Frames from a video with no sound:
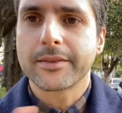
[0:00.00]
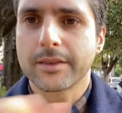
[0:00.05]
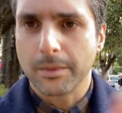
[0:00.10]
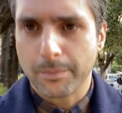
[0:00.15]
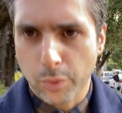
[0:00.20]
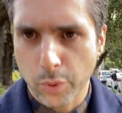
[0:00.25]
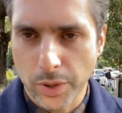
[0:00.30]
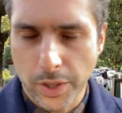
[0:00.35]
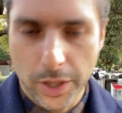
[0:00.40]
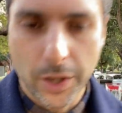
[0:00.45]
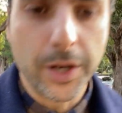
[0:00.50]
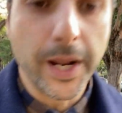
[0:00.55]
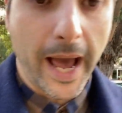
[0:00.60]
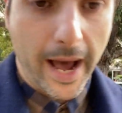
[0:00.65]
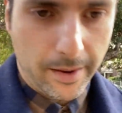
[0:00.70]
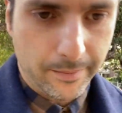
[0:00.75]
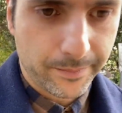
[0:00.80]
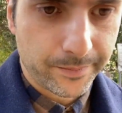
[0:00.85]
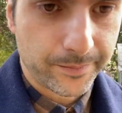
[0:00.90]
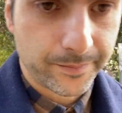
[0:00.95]
to put you down.
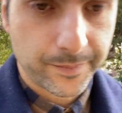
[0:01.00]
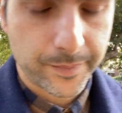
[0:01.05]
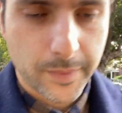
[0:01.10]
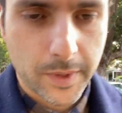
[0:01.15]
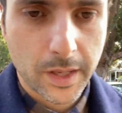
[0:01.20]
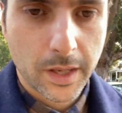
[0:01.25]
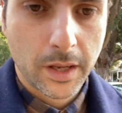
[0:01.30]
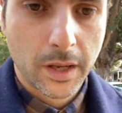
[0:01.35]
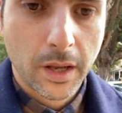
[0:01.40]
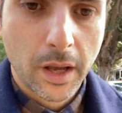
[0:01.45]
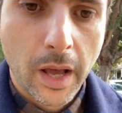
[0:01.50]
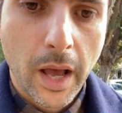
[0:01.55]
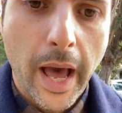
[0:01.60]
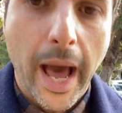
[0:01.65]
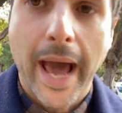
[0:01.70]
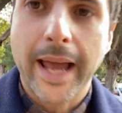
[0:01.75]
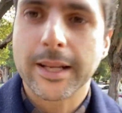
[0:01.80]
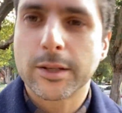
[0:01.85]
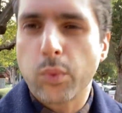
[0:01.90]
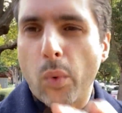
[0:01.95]

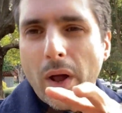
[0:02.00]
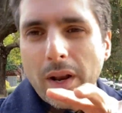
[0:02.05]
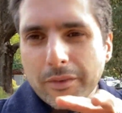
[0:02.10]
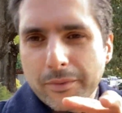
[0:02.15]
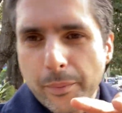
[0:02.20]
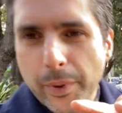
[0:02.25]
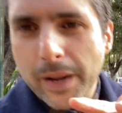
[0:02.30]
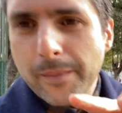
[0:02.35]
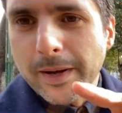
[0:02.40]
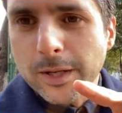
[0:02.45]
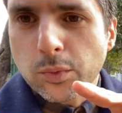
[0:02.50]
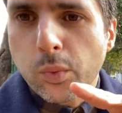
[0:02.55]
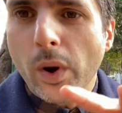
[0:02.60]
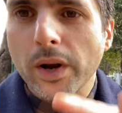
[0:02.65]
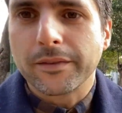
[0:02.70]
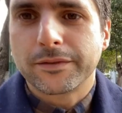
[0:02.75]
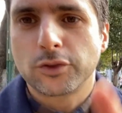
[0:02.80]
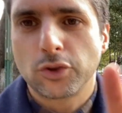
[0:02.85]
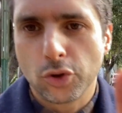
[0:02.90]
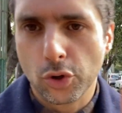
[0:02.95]
And it's pretty much one
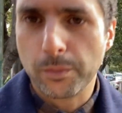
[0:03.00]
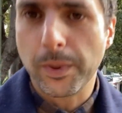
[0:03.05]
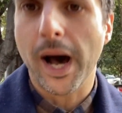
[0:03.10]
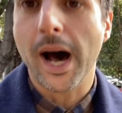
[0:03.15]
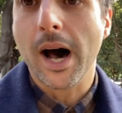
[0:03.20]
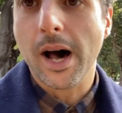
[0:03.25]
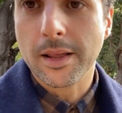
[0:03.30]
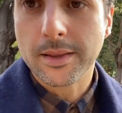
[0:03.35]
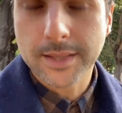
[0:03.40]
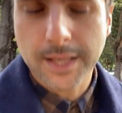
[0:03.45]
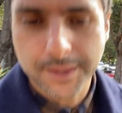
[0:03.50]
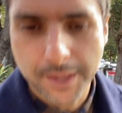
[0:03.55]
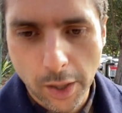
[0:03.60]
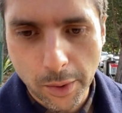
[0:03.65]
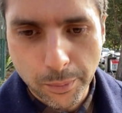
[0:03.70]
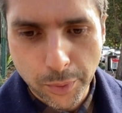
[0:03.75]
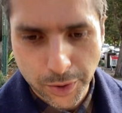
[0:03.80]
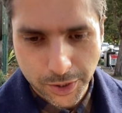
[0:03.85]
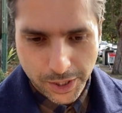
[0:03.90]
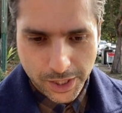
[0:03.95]
of two paths that they'll
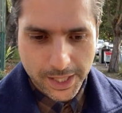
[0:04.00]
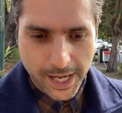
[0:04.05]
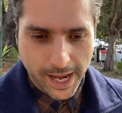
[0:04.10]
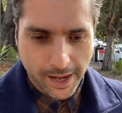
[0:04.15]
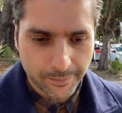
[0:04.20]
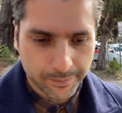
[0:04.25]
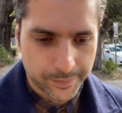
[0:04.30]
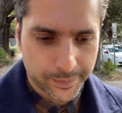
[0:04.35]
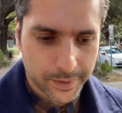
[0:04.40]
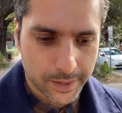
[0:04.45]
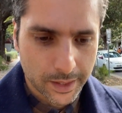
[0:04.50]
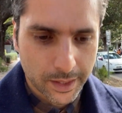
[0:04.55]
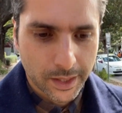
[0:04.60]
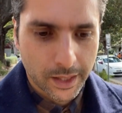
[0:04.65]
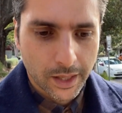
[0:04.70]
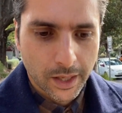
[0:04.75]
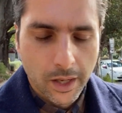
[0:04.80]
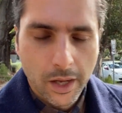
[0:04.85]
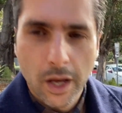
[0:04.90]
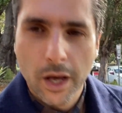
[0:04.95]
put you down.
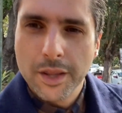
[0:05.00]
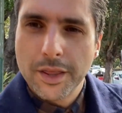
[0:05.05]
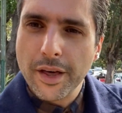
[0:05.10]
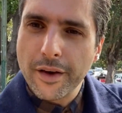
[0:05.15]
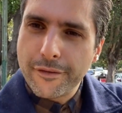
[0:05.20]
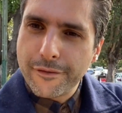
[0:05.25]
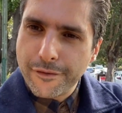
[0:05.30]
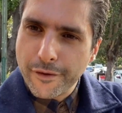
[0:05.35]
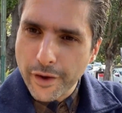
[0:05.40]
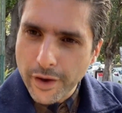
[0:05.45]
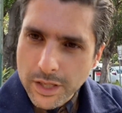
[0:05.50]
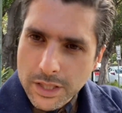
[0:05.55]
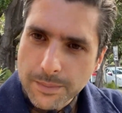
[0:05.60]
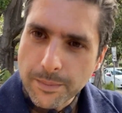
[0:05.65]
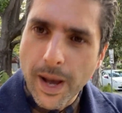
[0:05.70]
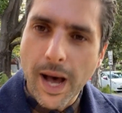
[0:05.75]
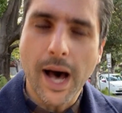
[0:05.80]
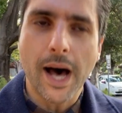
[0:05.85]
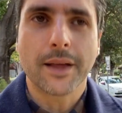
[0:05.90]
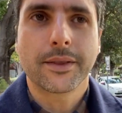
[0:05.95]
The first
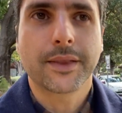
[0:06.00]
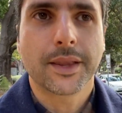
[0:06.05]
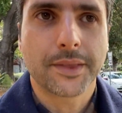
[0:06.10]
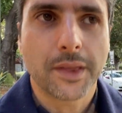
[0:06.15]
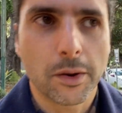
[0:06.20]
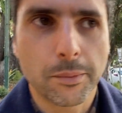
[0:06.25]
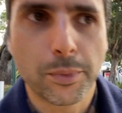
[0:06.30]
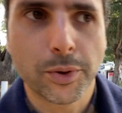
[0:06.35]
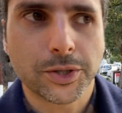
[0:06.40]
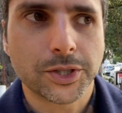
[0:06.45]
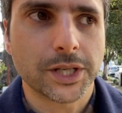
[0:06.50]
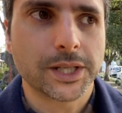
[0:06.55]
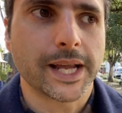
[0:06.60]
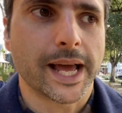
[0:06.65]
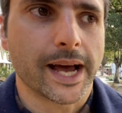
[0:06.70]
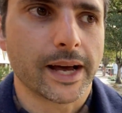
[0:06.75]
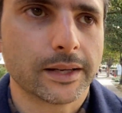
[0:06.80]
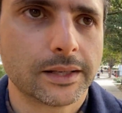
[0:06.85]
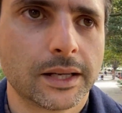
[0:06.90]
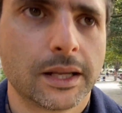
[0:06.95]
path that they'll put you
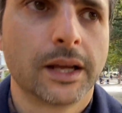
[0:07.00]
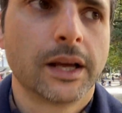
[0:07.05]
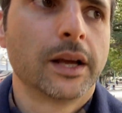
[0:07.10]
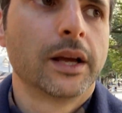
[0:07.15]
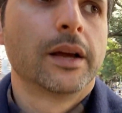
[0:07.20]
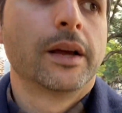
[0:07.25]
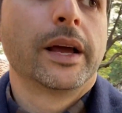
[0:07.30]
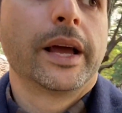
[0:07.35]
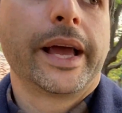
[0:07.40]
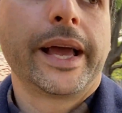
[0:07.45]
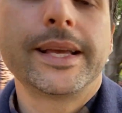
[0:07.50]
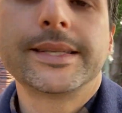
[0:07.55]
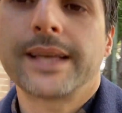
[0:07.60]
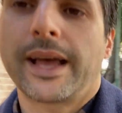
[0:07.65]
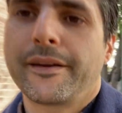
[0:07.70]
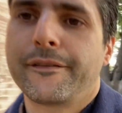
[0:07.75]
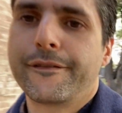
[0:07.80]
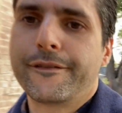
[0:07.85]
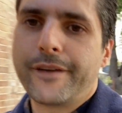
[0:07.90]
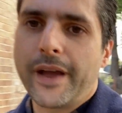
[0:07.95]
down is a
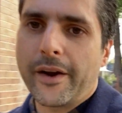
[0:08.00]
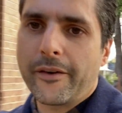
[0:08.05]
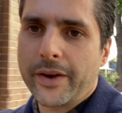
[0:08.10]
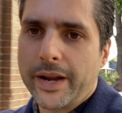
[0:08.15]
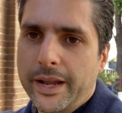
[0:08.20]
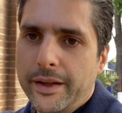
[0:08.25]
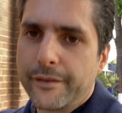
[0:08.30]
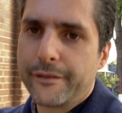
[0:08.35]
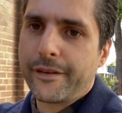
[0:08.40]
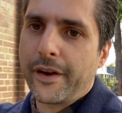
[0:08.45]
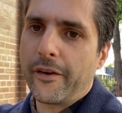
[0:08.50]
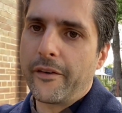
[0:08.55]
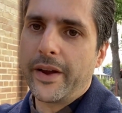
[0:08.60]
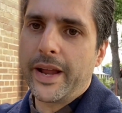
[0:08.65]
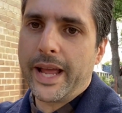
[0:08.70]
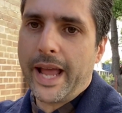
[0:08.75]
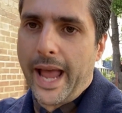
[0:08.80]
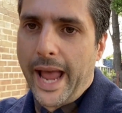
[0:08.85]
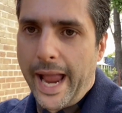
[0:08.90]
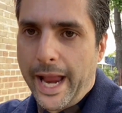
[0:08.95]
very, very
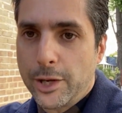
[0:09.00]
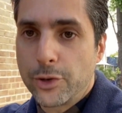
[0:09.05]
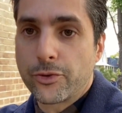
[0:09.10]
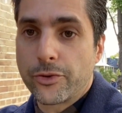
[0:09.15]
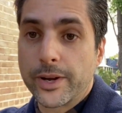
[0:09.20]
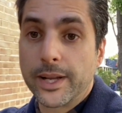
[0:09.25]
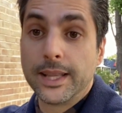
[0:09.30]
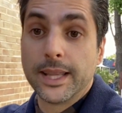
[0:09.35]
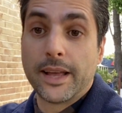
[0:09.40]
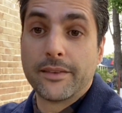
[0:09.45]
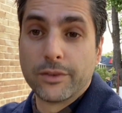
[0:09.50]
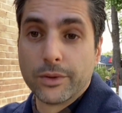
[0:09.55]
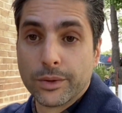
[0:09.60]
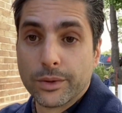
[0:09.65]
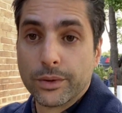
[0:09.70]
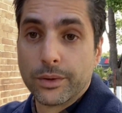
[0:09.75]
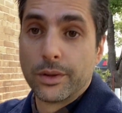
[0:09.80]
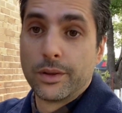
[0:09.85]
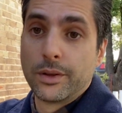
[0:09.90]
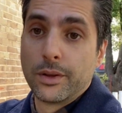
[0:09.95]
entry-level
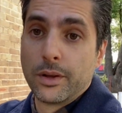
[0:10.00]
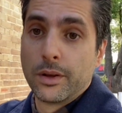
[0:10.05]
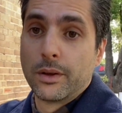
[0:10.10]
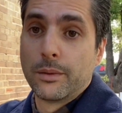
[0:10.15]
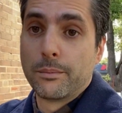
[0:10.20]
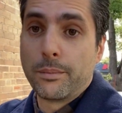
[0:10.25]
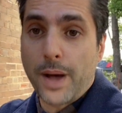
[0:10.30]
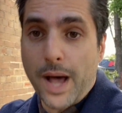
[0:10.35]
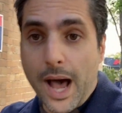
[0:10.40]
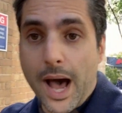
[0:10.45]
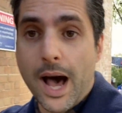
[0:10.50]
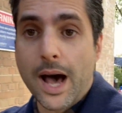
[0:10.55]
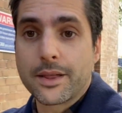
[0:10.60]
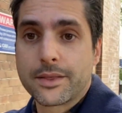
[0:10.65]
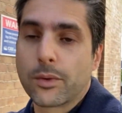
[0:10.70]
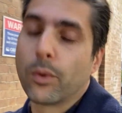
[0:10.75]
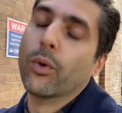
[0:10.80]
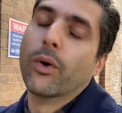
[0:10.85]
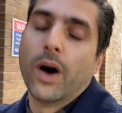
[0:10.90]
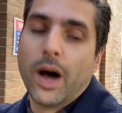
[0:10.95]
path,
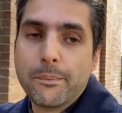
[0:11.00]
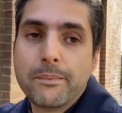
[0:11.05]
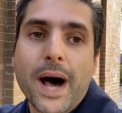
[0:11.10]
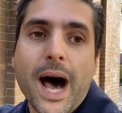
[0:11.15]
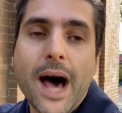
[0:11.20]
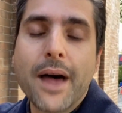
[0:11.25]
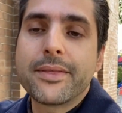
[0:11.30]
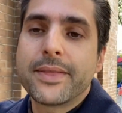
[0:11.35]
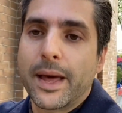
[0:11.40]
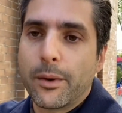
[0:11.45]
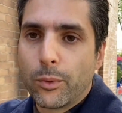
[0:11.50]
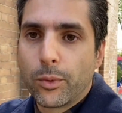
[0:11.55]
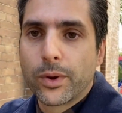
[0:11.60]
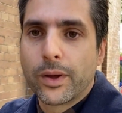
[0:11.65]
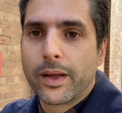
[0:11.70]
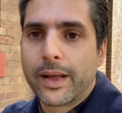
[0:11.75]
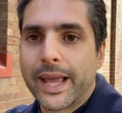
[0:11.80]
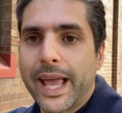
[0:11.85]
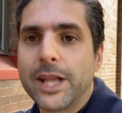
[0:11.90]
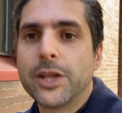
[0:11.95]
or a path that will
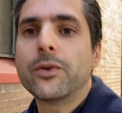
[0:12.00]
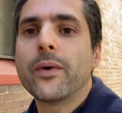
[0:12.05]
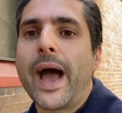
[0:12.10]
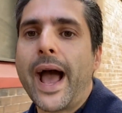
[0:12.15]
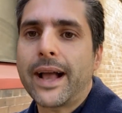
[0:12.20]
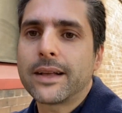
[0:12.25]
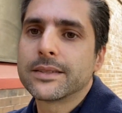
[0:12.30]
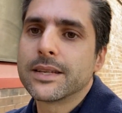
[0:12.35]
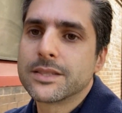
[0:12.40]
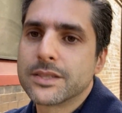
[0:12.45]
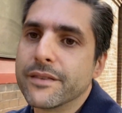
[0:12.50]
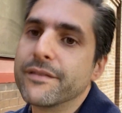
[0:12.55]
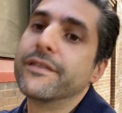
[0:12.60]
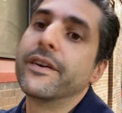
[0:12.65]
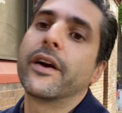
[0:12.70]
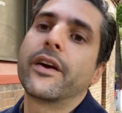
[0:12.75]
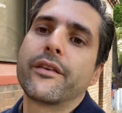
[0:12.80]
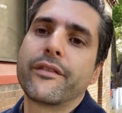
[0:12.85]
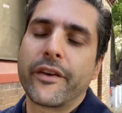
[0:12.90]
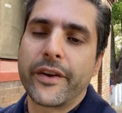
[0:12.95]
get you access to
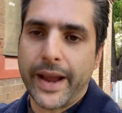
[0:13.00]
very, very